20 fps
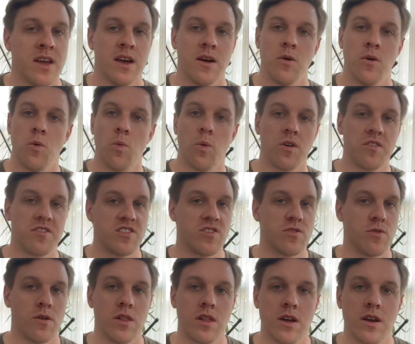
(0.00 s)
Where's the
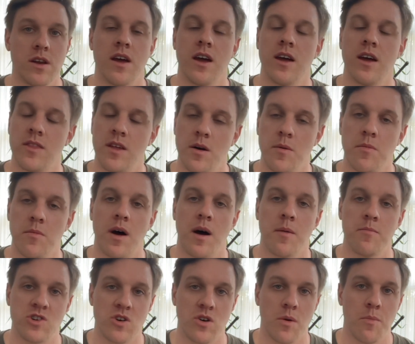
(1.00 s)
toilet? And they'll, I'm
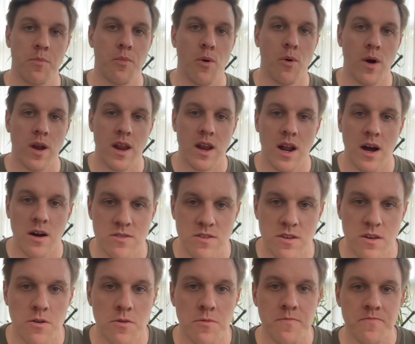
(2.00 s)
sure, point it out to
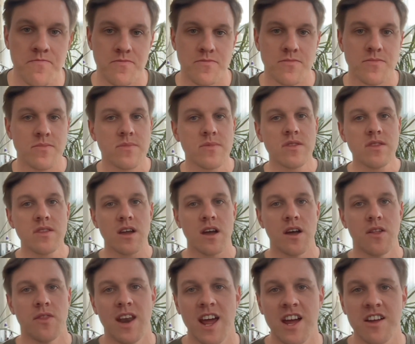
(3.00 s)
you.
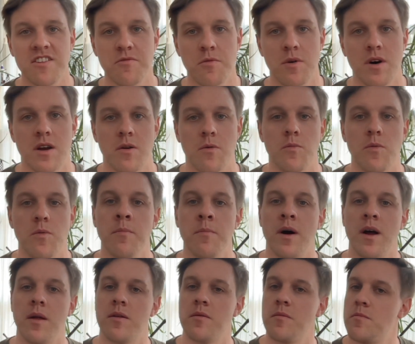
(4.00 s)
The next one we
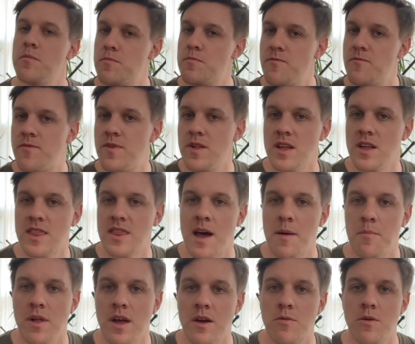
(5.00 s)
might fill in that
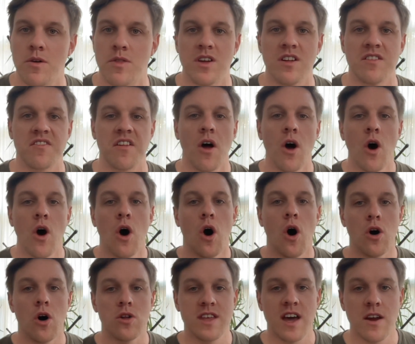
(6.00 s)
blank with is
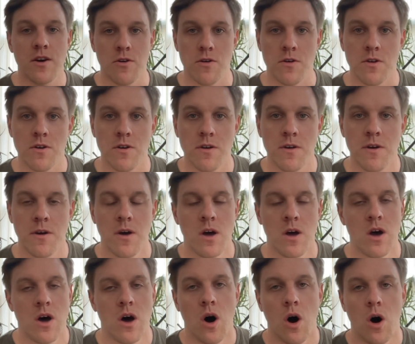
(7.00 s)
hoteru.
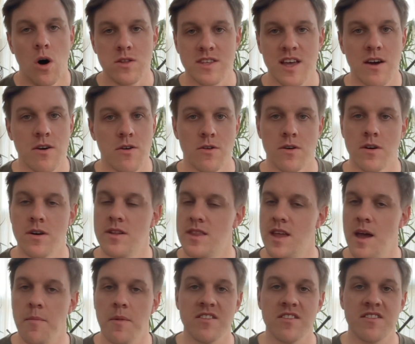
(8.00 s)
Hoteru, that
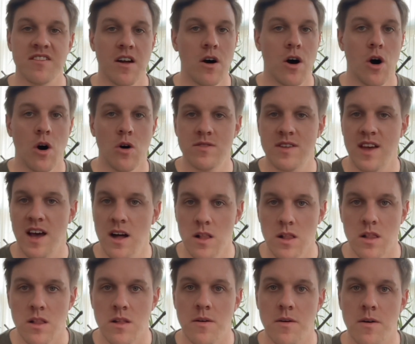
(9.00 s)
means
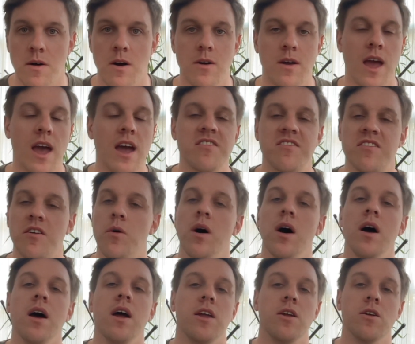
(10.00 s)
hotel. Okay, so
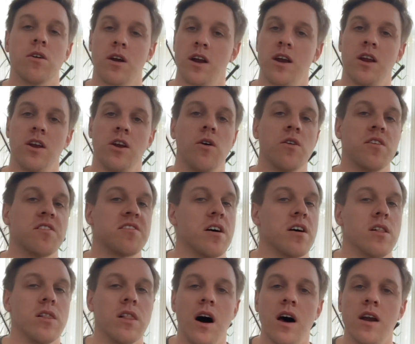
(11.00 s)
you're gonna notice a
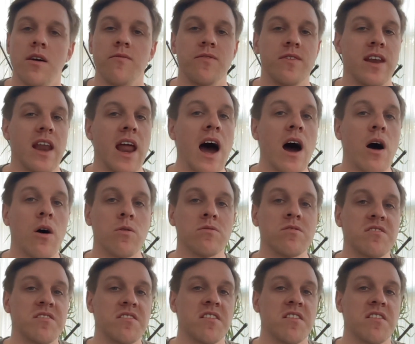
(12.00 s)
lot of nouns